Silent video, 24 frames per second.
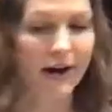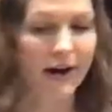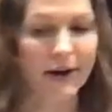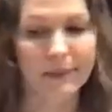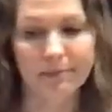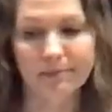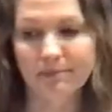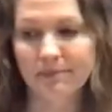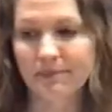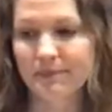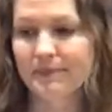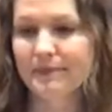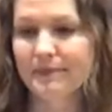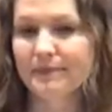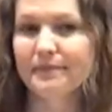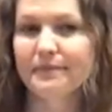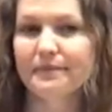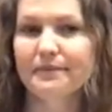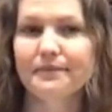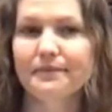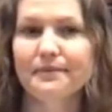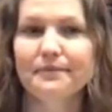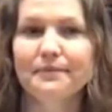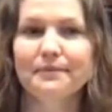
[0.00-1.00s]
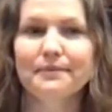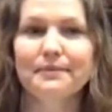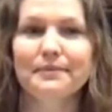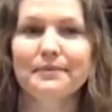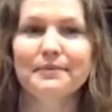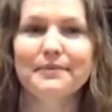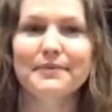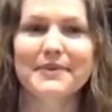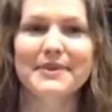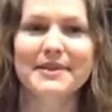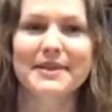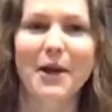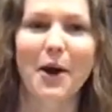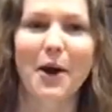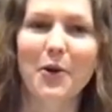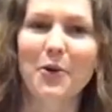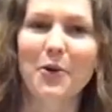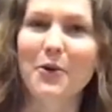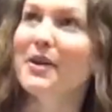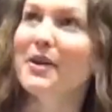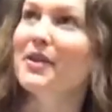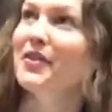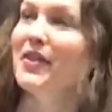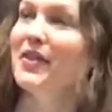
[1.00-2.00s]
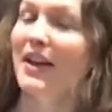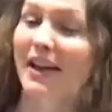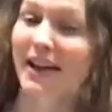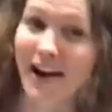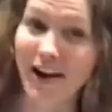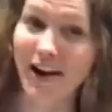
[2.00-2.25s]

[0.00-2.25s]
So with the